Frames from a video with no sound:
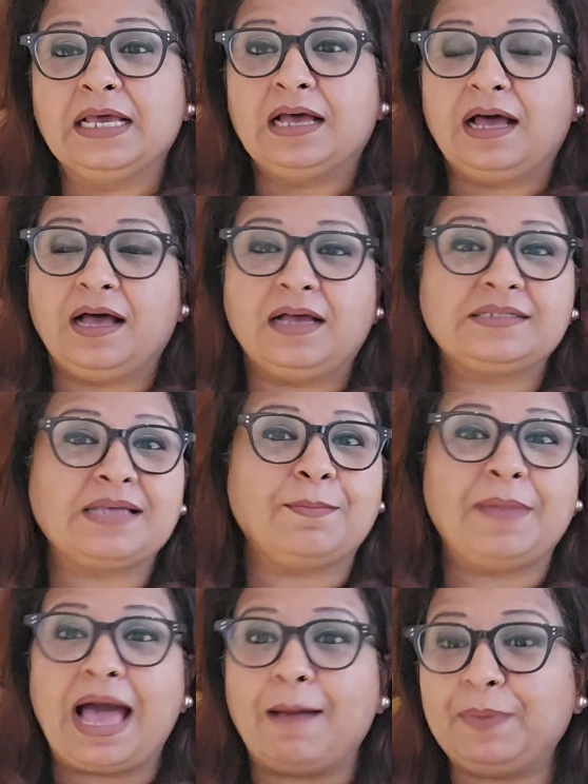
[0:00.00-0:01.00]

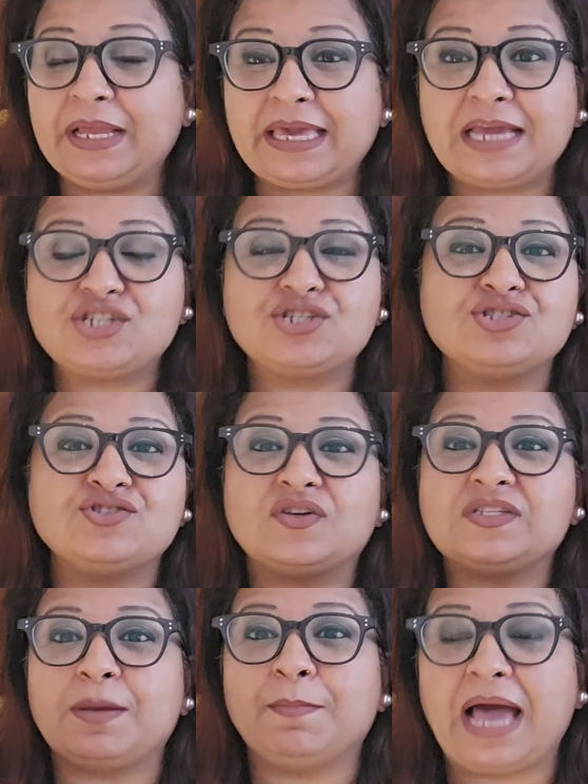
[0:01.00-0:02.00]
some applications or
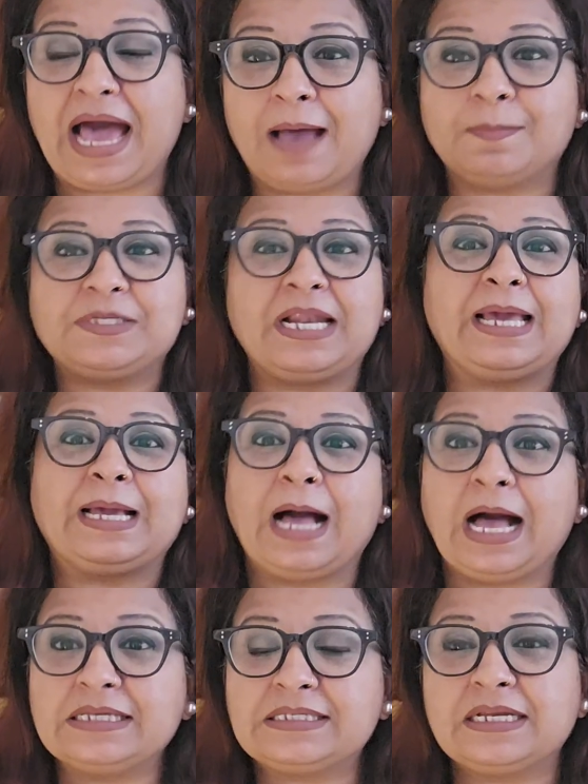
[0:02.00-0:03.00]
some apps like
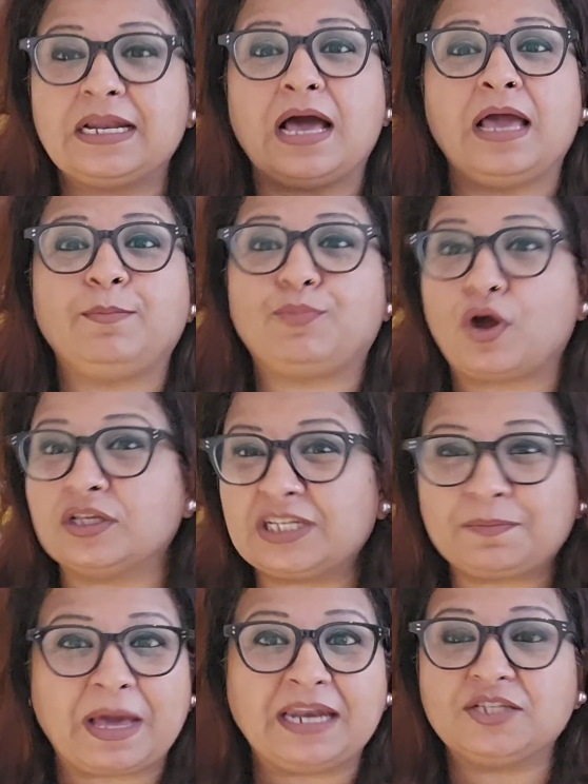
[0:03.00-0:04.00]
Asana and
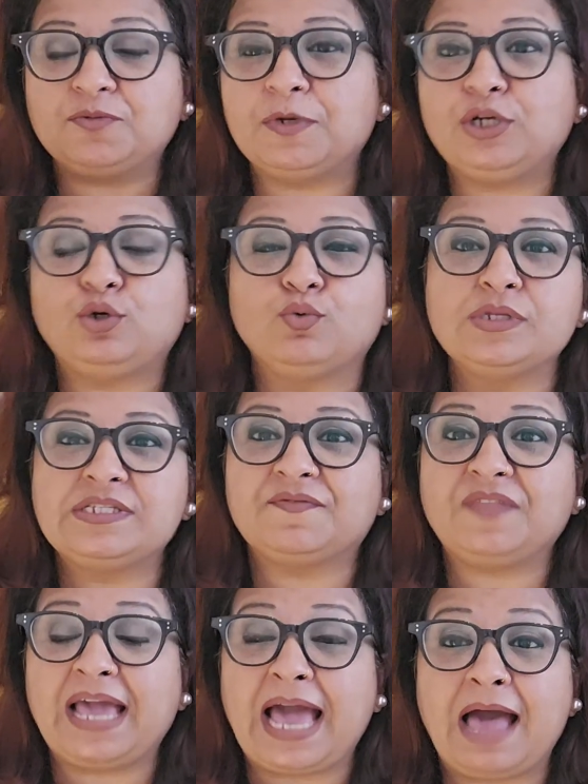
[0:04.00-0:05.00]
project management tools, if
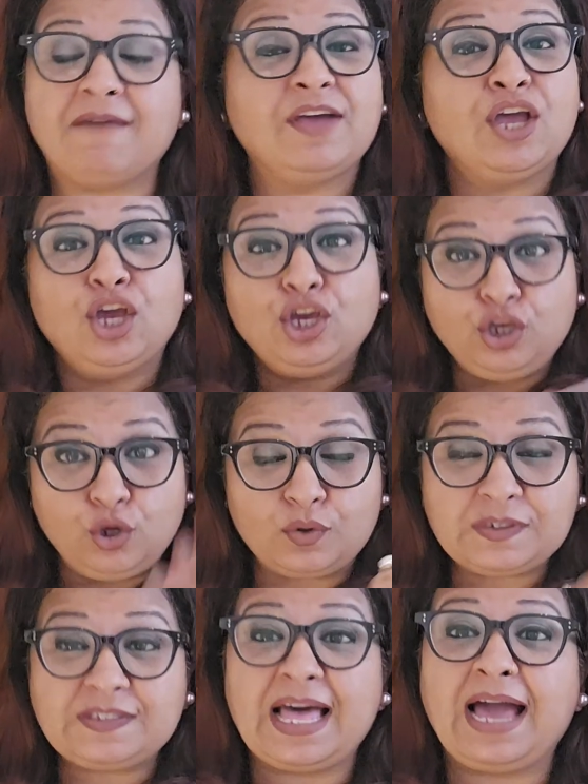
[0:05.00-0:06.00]
they have,
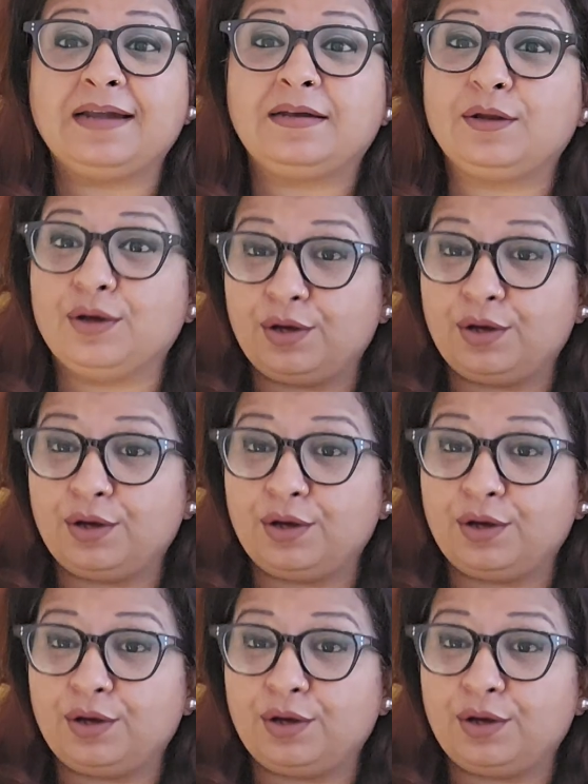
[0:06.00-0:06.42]
use that.